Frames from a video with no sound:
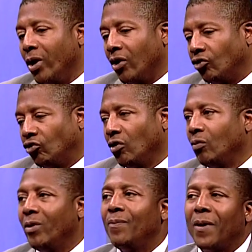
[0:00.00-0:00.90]
Should
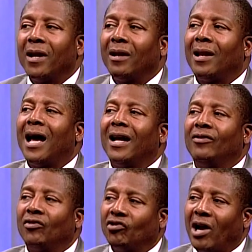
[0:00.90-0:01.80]
we penalize
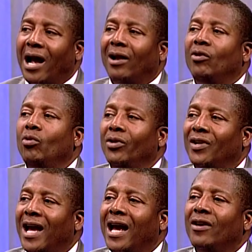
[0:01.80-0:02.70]
a child who has
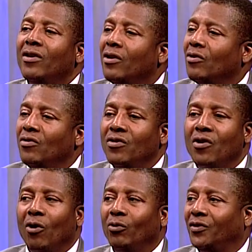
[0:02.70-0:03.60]
had
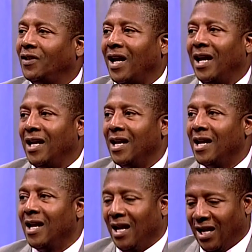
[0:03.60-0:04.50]
no say
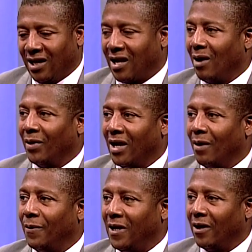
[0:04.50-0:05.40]
in coming
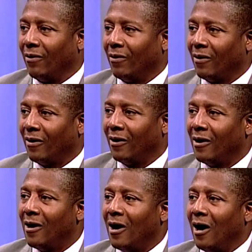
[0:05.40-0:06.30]
up here,
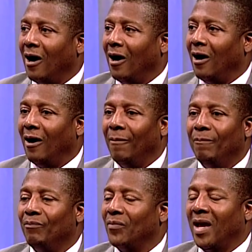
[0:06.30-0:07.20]

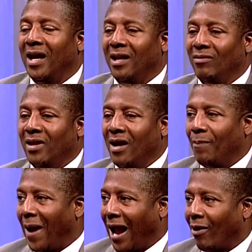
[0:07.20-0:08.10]
and their
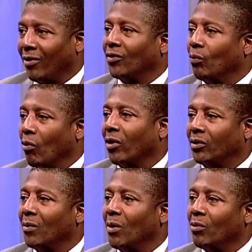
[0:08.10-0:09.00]
parents brought
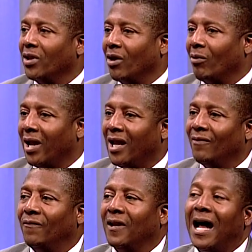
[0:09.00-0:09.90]
them up when they were
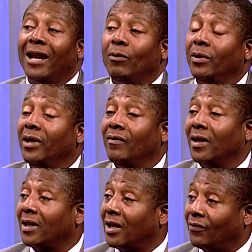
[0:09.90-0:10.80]
infant? I don't believe
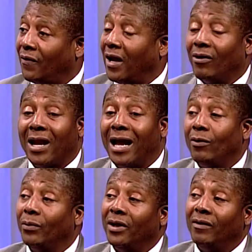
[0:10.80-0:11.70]
that that's fair, and I
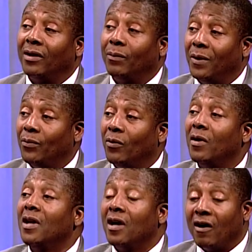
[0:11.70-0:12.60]
don't believe that the people
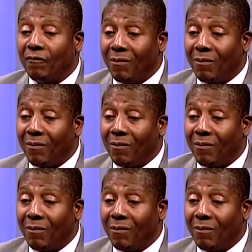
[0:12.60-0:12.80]
of